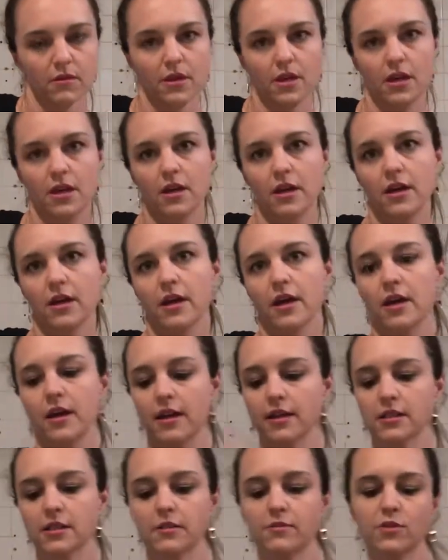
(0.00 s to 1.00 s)
And again,
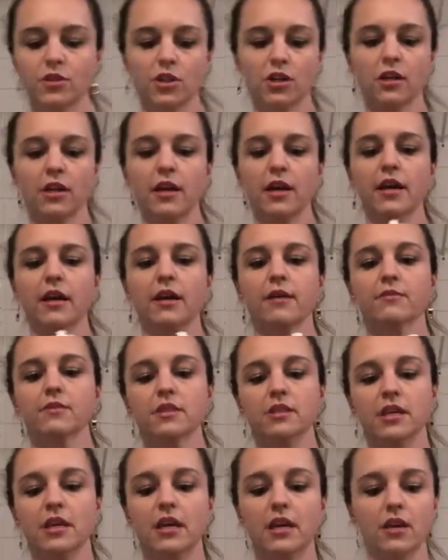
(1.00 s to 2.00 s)
as I'm turning, I'm
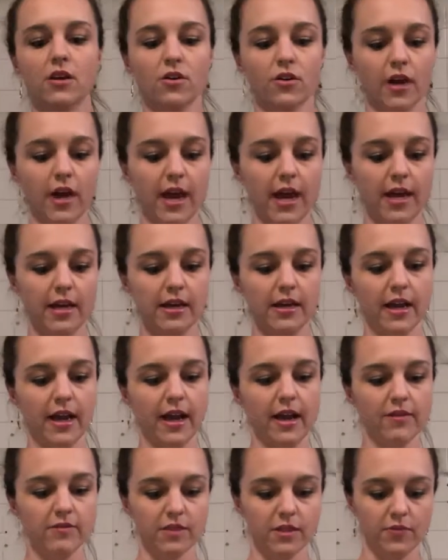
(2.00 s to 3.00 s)
seeing, okay, did I
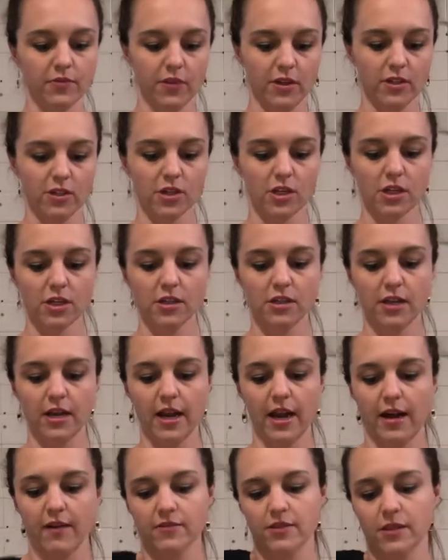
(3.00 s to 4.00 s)
have something turn? Did
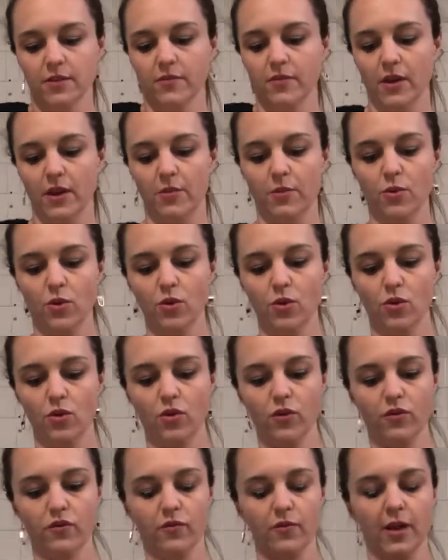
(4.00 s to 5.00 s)
I have something
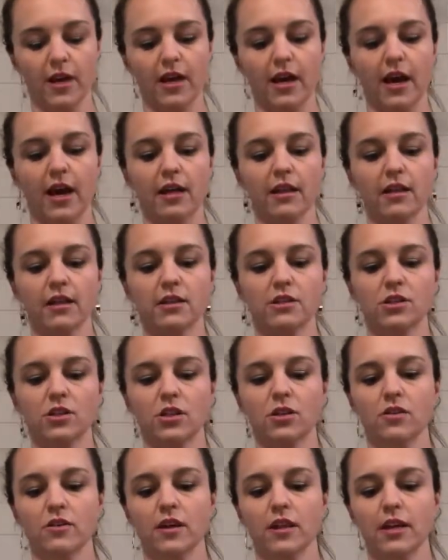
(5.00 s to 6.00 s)
move? My callas, you
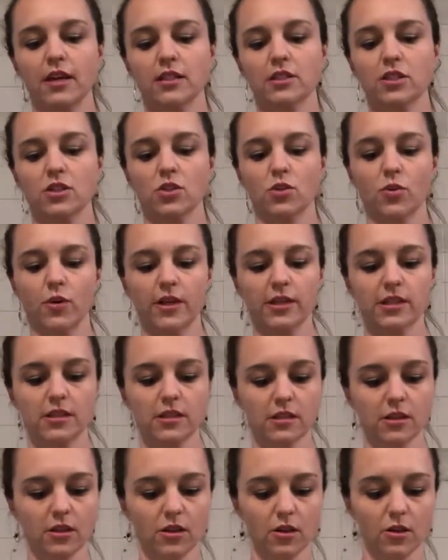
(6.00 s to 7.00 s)
know, they like to twist
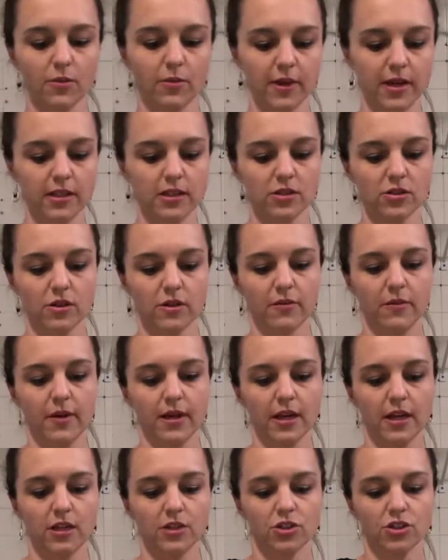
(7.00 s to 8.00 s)
a little bit, so I'm
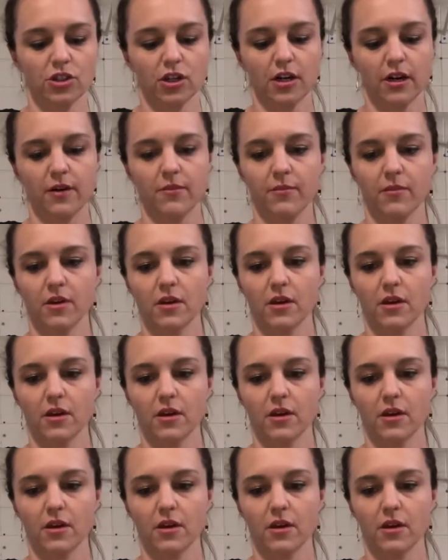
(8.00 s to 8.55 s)
making sure I'm